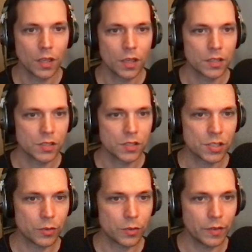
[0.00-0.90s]
So in
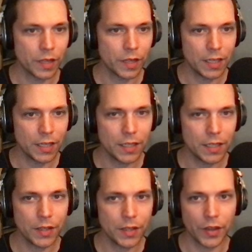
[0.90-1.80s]
the end there,
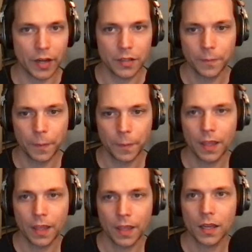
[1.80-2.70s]

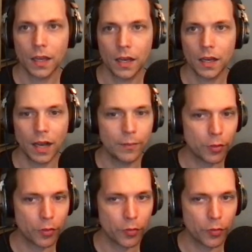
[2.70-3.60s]
I'm up
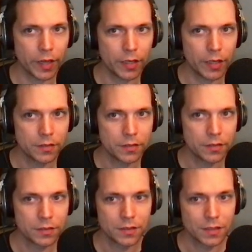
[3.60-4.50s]
3,
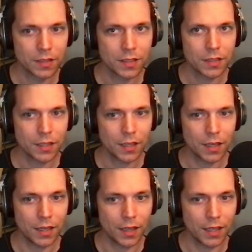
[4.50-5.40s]

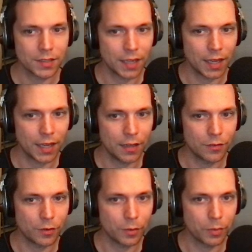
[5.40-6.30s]
as in I have
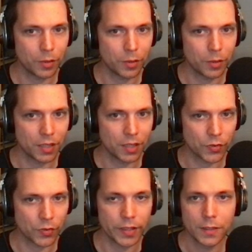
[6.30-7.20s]
+3.
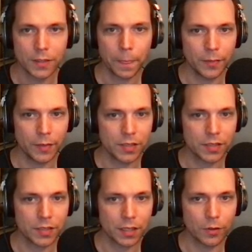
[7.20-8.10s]
He's
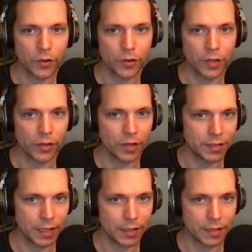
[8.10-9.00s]
going to come over here and
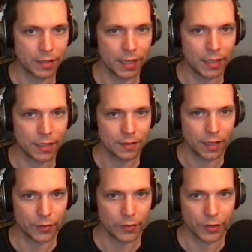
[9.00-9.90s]
take the knight
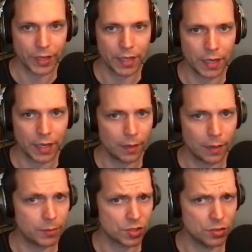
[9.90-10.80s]
and regain, I'm
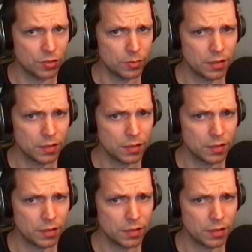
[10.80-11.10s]
assuming.